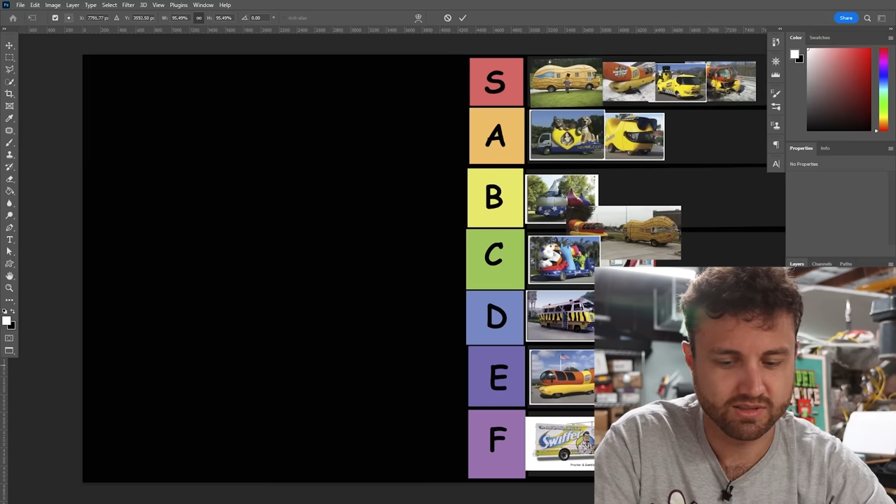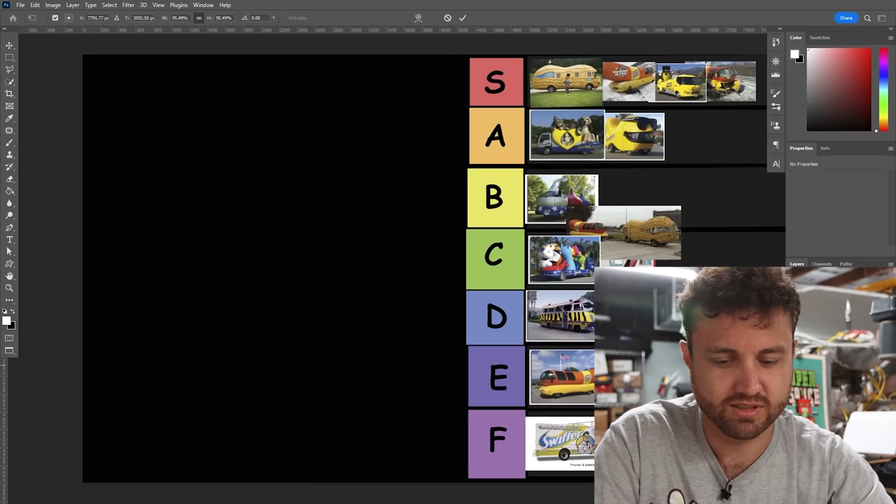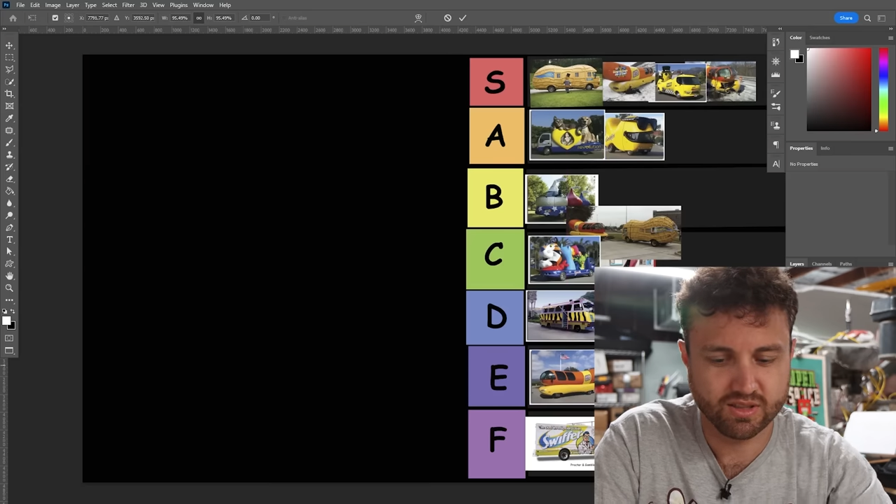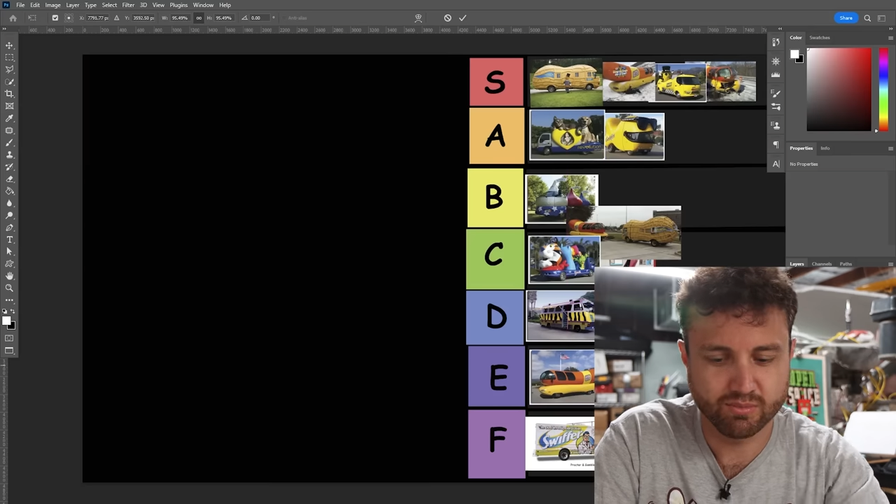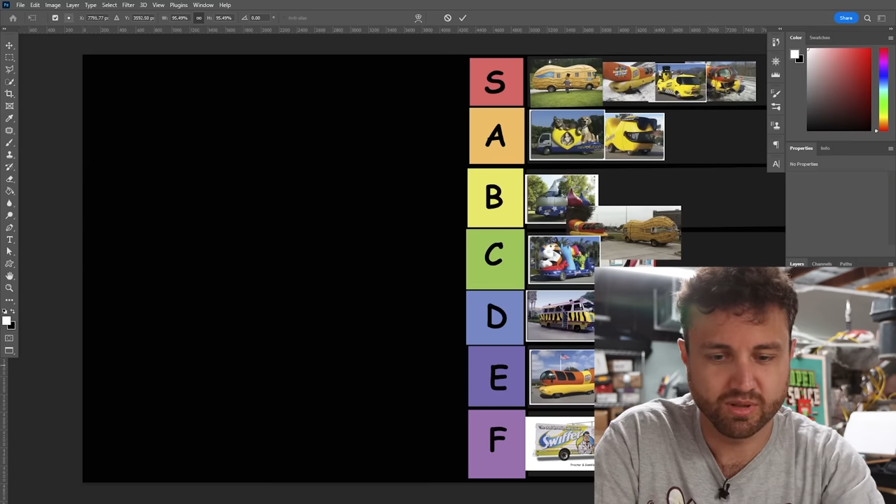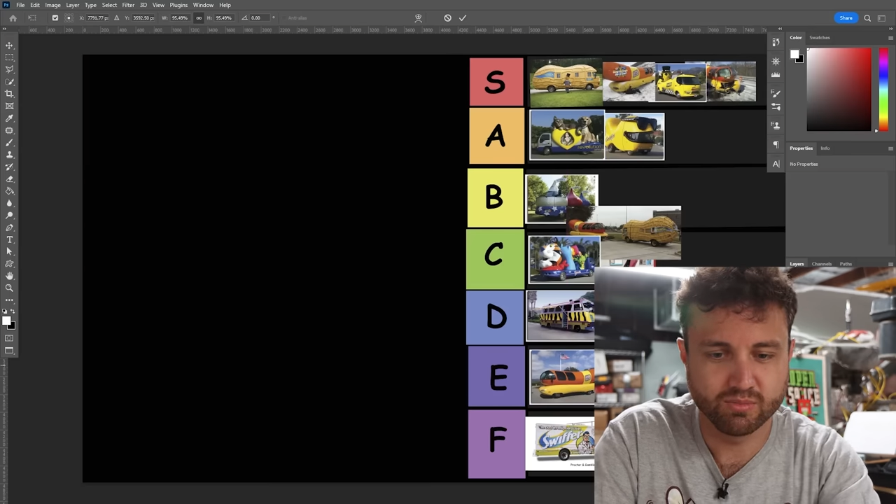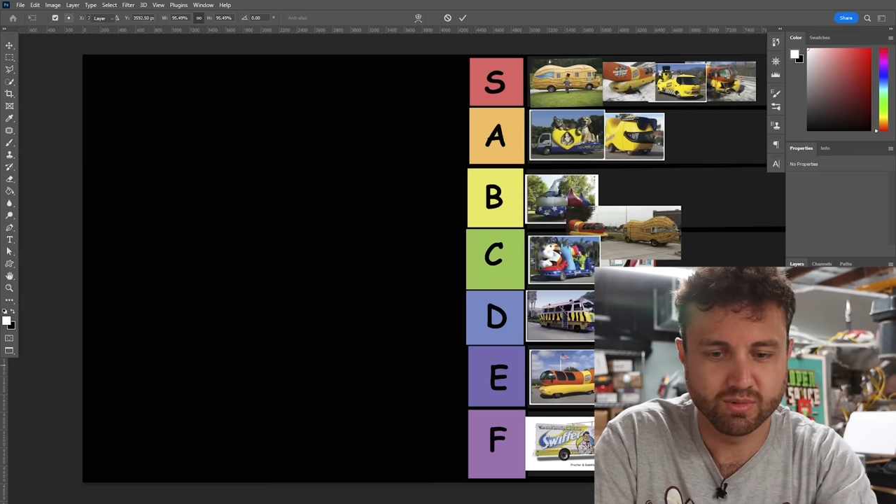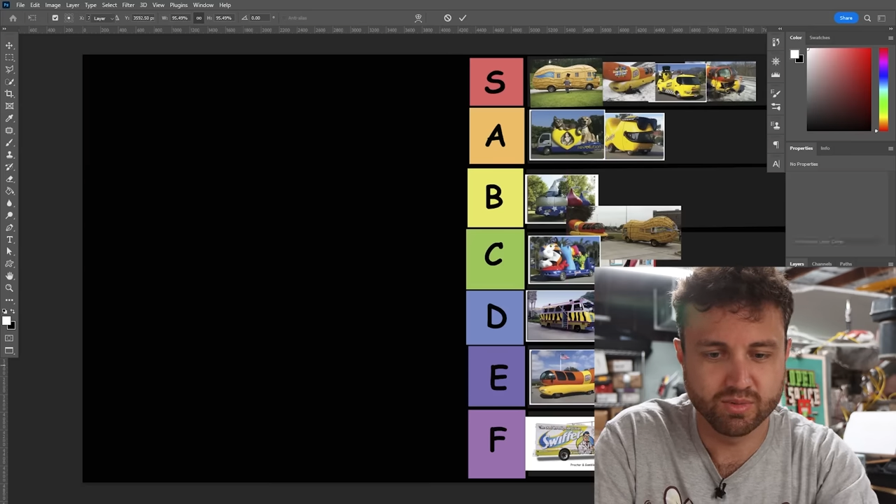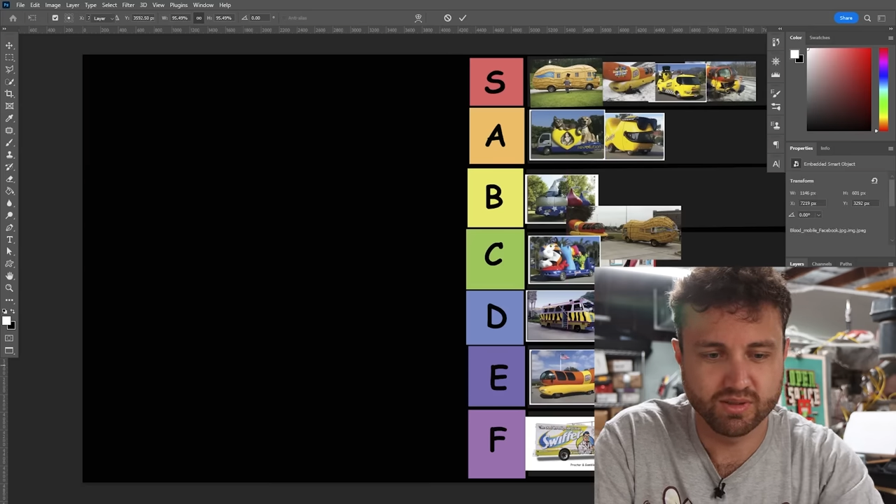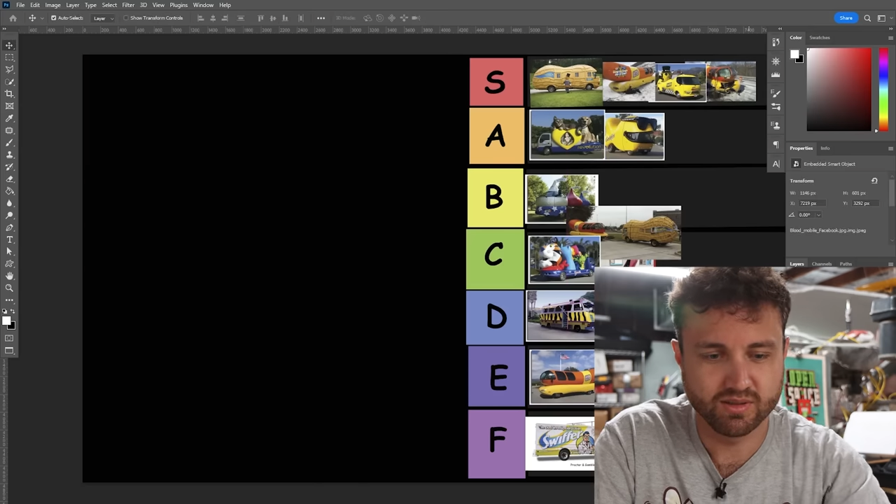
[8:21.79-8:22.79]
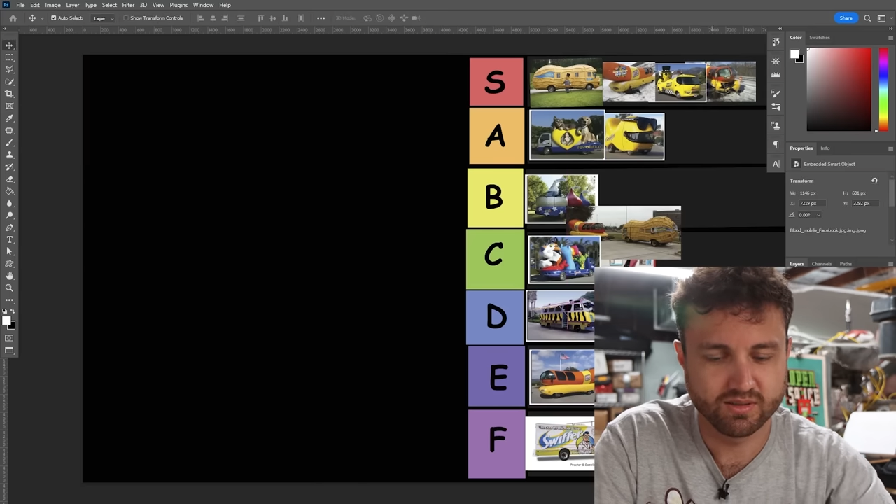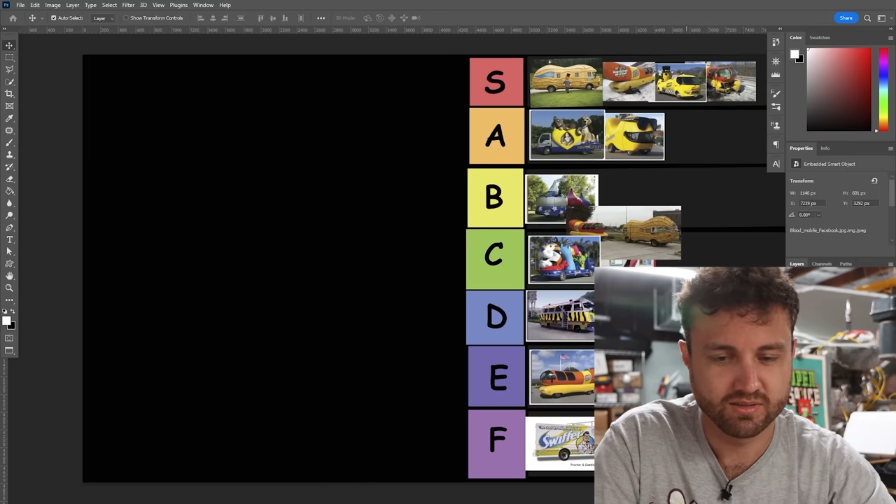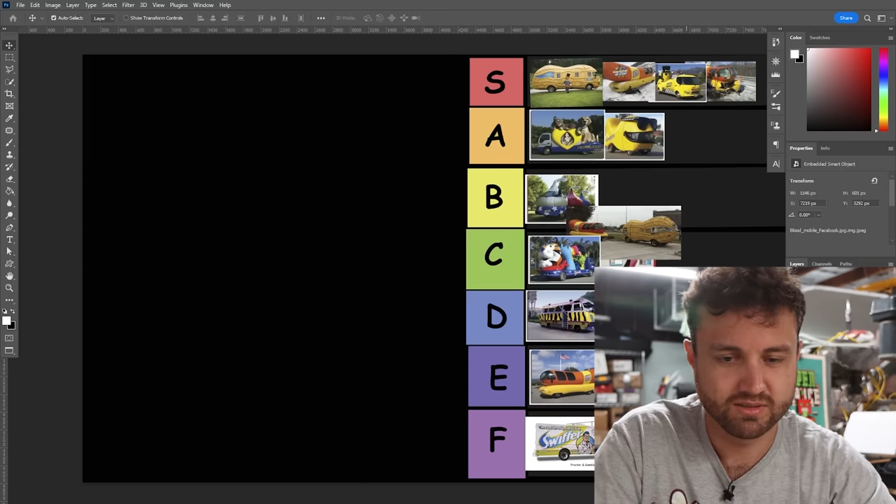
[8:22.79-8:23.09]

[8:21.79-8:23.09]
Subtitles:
Sorry, Blood Mobile.